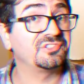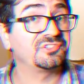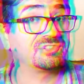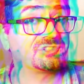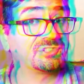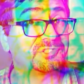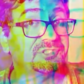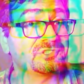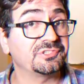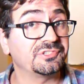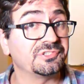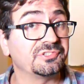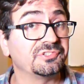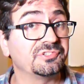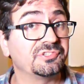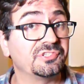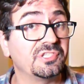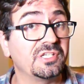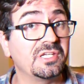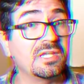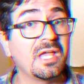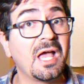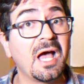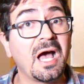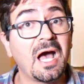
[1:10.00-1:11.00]

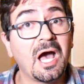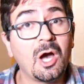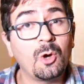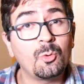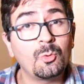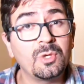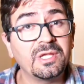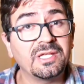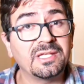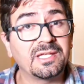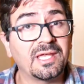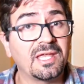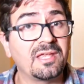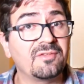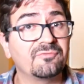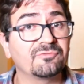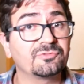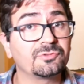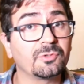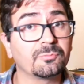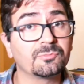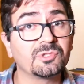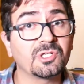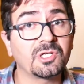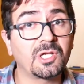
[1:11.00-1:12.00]
certainty how we came
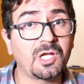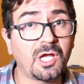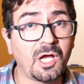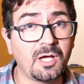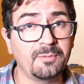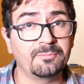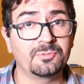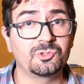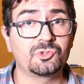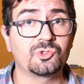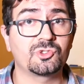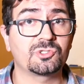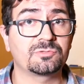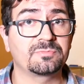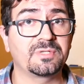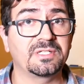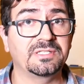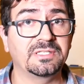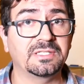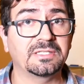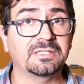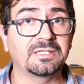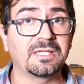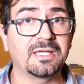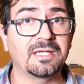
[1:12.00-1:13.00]
from the Common
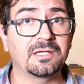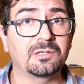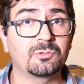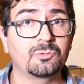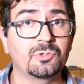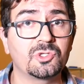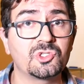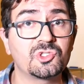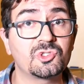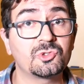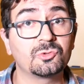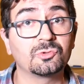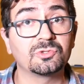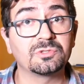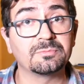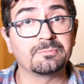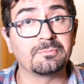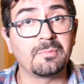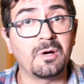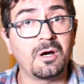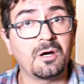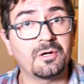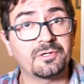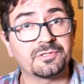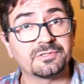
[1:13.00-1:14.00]
Germanic language to the
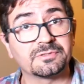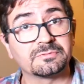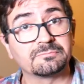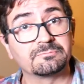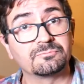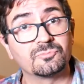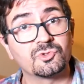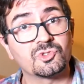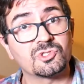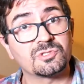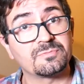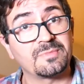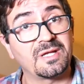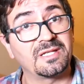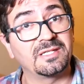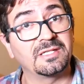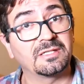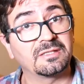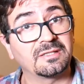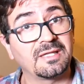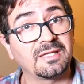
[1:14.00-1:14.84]
modern Germanic